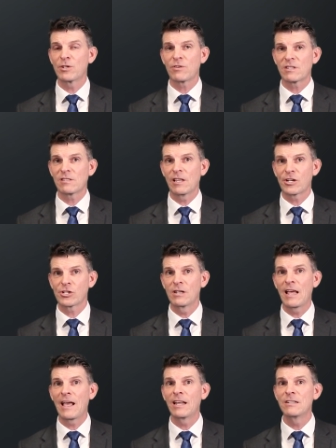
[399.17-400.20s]
trust
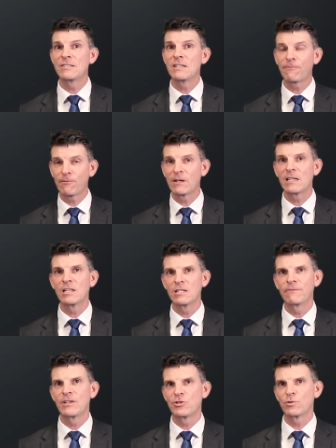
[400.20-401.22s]
election and different
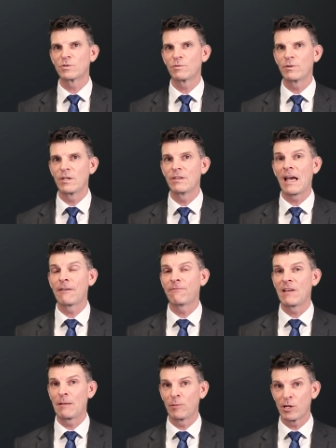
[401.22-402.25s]
individuals within that
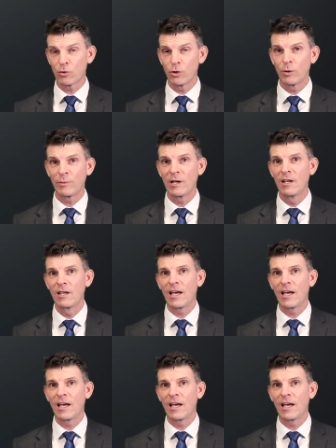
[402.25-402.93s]
family group